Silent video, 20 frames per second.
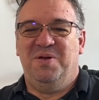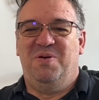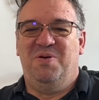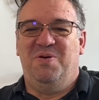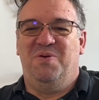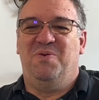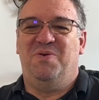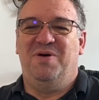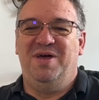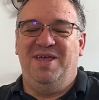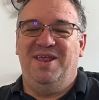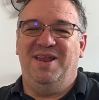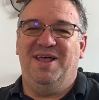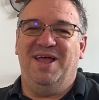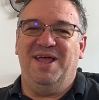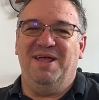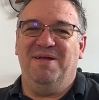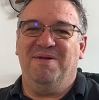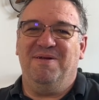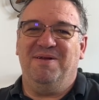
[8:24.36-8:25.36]
When
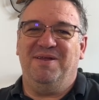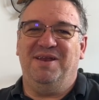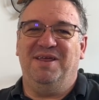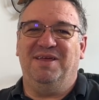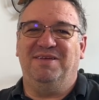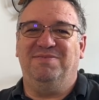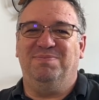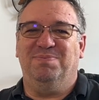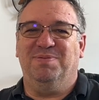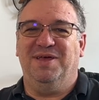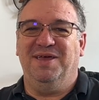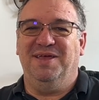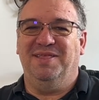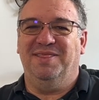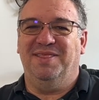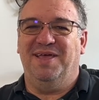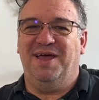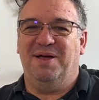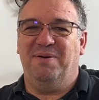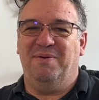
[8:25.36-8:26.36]
I heard it
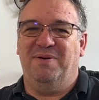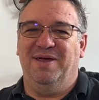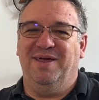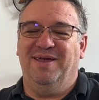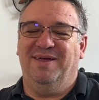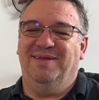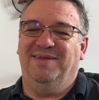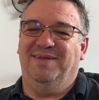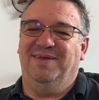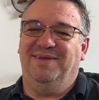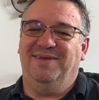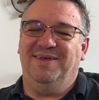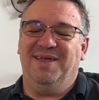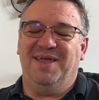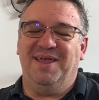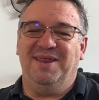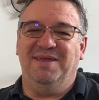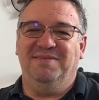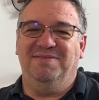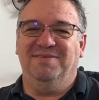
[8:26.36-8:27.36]
explained that way, it
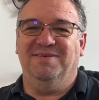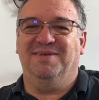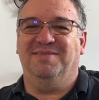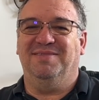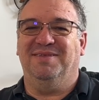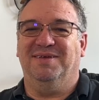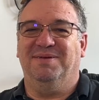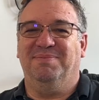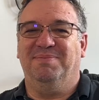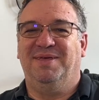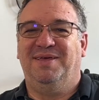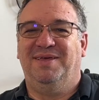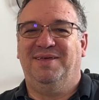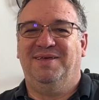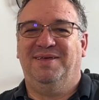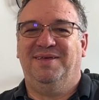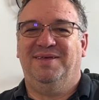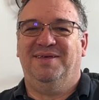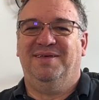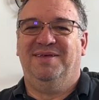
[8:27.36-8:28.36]
kind of took
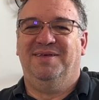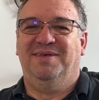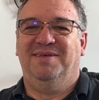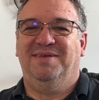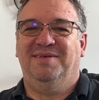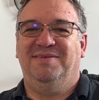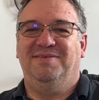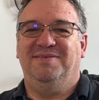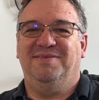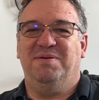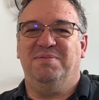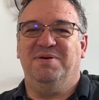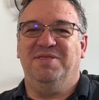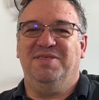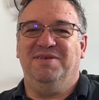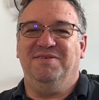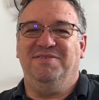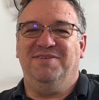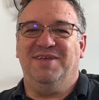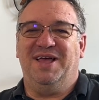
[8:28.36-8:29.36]
some of
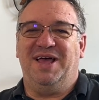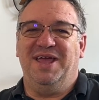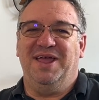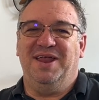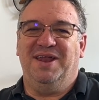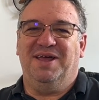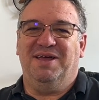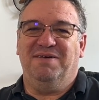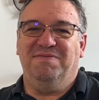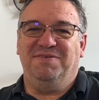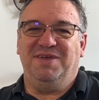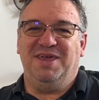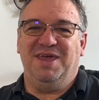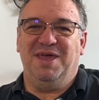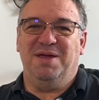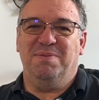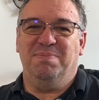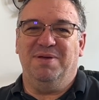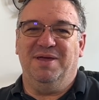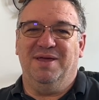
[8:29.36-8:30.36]
the shine off
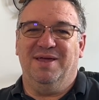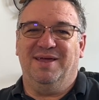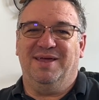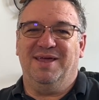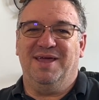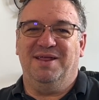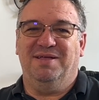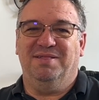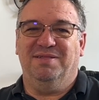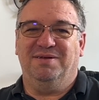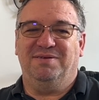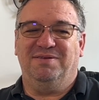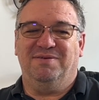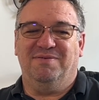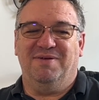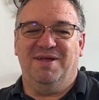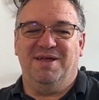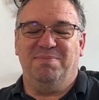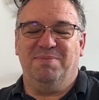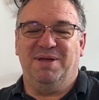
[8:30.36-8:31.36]
camping. I kind of looked
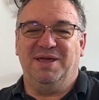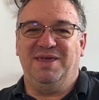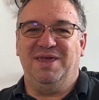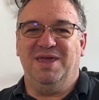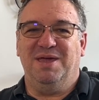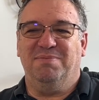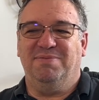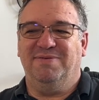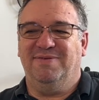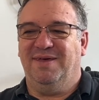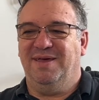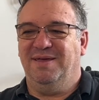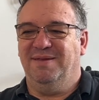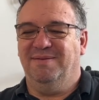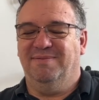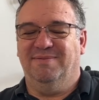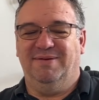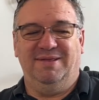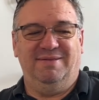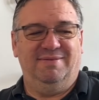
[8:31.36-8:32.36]
around my campsite
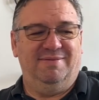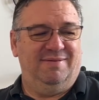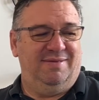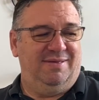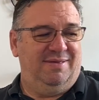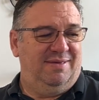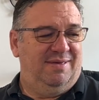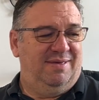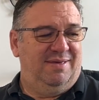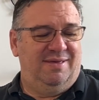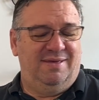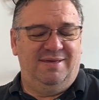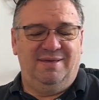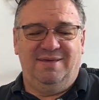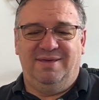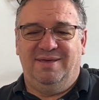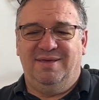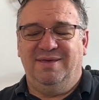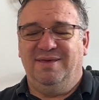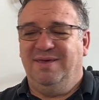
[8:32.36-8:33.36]
and went,
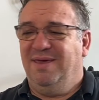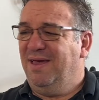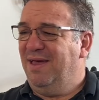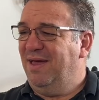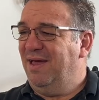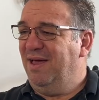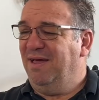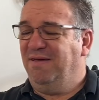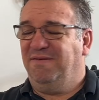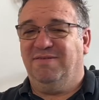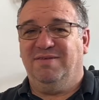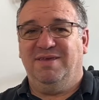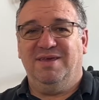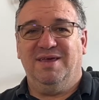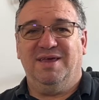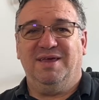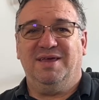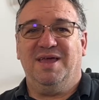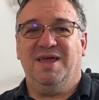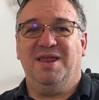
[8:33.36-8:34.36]
yeah, actually,
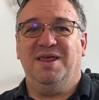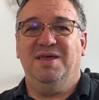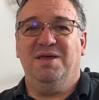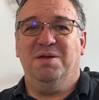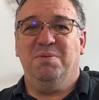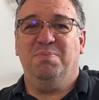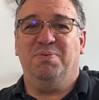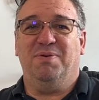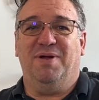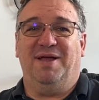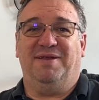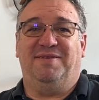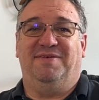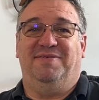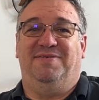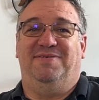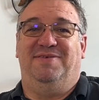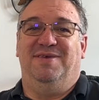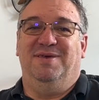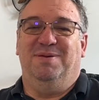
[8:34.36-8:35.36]
I kind of am
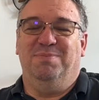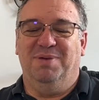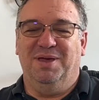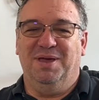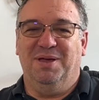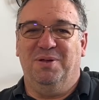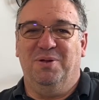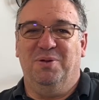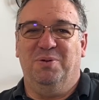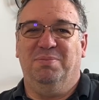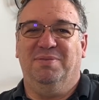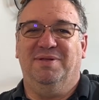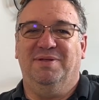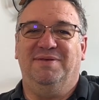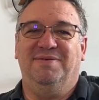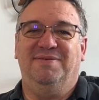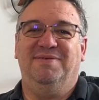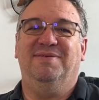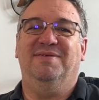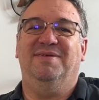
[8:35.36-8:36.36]
practicing being
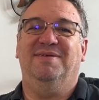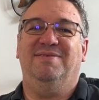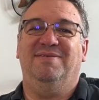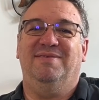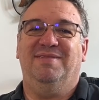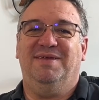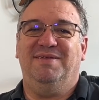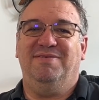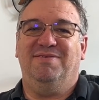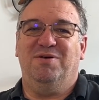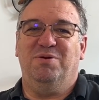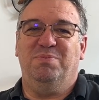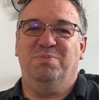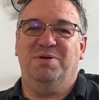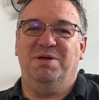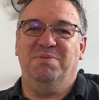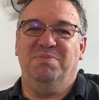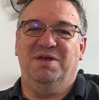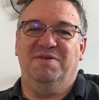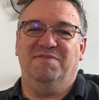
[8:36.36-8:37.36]
homeless. Let's hope
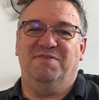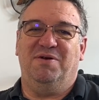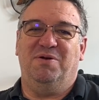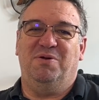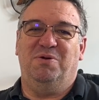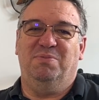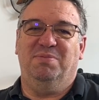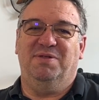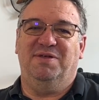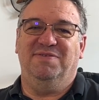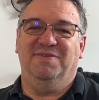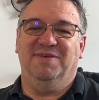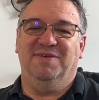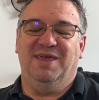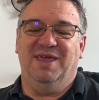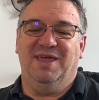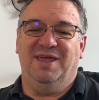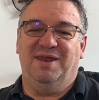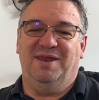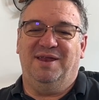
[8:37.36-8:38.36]
I'm never homeless
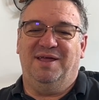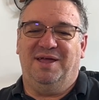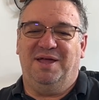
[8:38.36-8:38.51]
again.